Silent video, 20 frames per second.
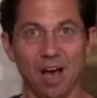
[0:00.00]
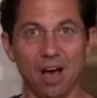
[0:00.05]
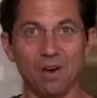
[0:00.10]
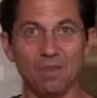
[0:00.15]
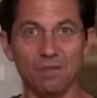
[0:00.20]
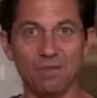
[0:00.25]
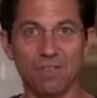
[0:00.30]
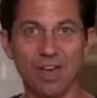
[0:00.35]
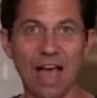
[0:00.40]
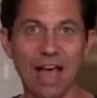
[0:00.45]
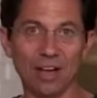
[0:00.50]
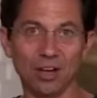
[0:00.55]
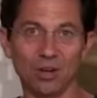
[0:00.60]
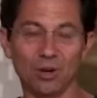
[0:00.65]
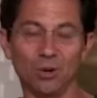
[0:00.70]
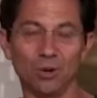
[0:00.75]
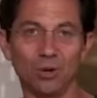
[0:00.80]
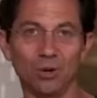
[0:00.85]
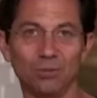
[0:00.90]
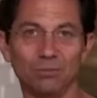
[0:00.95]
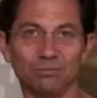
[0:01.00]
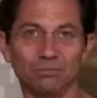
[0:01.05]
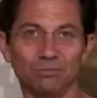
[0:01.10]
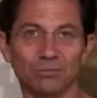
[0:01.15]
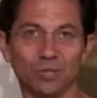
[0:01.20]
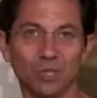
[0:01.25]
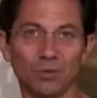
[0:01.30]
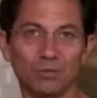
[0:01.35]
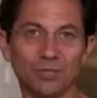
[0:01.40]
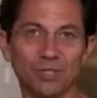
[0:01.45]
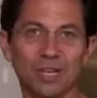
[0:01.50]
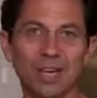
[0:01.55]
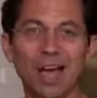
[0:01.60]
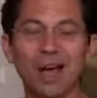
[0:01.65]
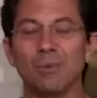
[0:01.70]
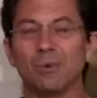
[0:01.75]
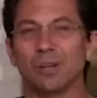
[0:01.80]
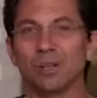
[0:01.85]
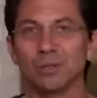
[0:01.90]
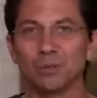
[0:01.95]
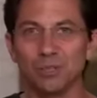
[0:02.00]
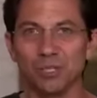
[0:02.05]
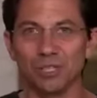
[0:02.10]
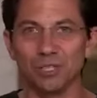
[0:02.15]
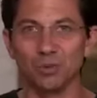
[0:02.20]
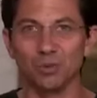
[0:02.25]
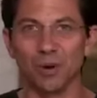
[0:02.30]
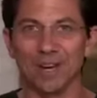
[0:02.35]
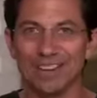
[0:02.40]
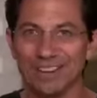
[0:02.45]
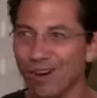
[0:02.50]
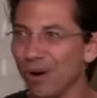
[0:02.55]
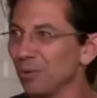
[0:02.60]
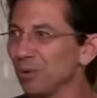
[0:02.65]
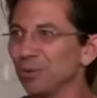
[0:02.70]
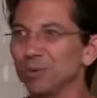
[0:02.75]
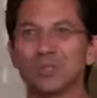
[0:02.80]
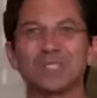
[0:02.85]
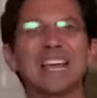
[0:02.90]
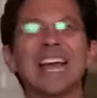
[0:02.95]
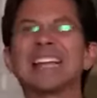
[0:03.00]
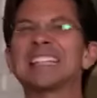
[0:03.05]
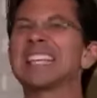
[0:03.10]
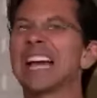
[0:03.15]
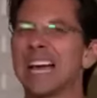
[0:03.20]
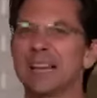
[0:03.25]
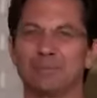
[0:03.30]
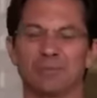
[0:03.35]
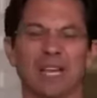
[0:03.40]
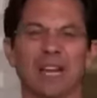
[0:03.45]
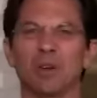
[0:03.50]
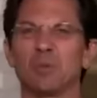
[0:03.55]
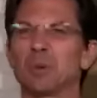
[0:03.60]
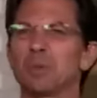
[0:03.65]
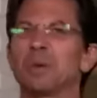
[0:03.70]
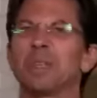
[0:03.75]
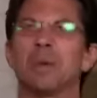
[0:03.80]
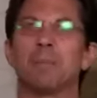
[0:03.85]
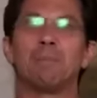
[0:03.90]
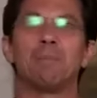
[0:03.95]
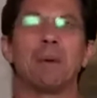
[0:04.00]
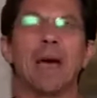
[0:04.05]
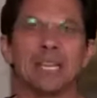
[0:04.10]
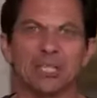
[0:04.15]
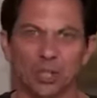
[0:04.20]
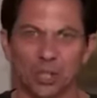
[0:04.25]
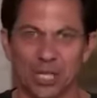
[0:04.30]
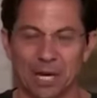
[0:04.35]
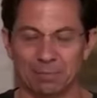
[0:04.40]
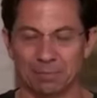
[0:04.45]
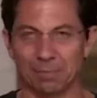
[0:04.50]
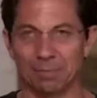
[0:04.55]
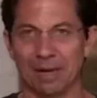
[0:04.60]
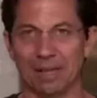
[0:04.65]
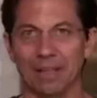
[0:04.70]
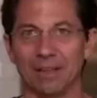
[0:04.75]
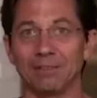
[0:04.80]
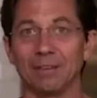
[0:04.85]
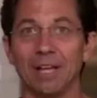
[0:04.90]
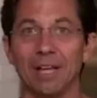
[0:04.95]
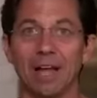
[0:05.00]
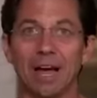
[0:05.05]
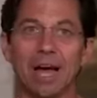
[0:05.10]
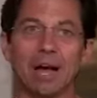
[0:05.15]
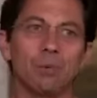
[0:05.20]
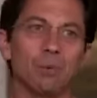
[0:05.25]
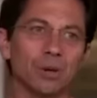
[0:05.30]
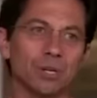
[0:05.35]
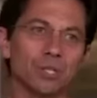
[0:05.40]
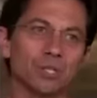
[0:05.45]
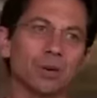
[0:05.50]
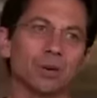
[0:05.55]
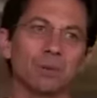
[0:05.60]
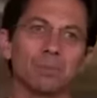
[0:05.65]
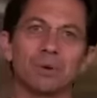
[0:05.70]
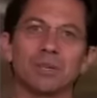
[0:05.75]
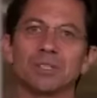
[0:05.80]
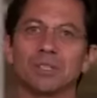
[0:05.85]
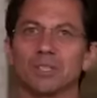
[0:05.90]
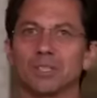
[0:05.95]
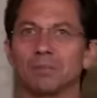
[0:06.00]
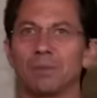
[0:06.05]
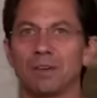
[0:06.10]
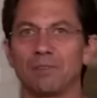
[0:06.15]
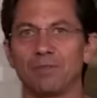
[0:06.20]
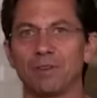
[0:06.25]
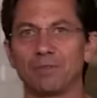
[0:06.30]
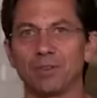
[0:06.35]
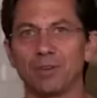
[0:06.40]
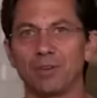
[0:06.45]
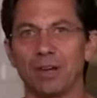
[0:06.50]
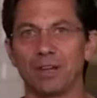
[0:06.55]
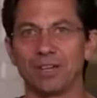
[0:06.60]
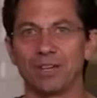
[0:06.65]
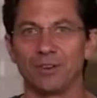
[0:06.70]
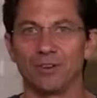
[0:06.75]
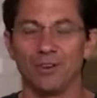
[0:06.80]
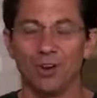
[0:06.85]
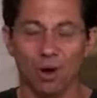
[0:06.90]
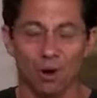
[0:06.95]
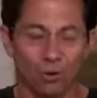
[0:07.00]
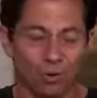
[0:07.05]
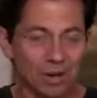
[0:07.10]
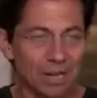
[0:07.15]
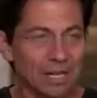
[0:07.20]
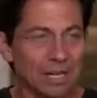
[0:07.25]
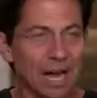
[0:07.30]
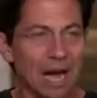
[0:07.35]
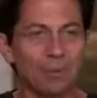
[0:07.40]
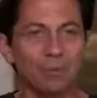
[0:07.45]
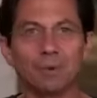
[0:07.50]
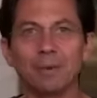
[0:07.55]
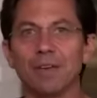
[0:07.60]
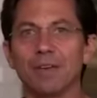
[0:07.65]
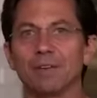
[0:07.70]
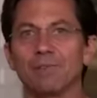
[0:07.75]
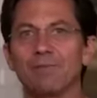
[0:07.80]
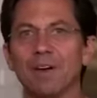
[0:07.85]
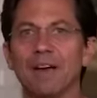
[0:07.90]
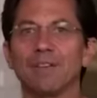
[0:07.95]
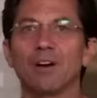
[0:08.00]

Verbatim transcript: of that goal. So if you say, I want to lose a little weight, no, I want to lose 10 times that. I want to be in the best shape of my life. I want to start a business and make 50 grand a year. No, I want to make